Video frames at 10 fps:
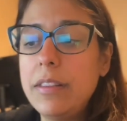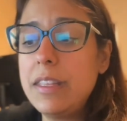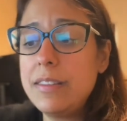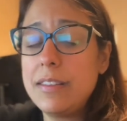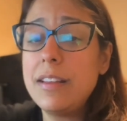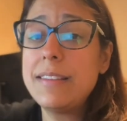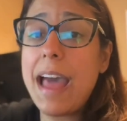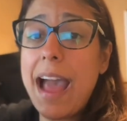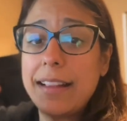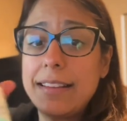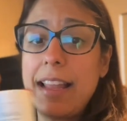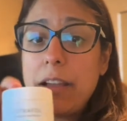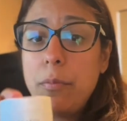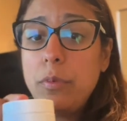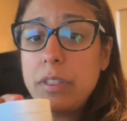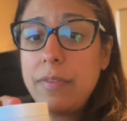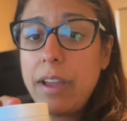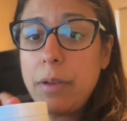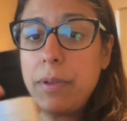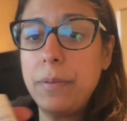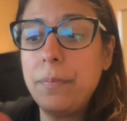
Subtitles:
this does act like a multivitamin,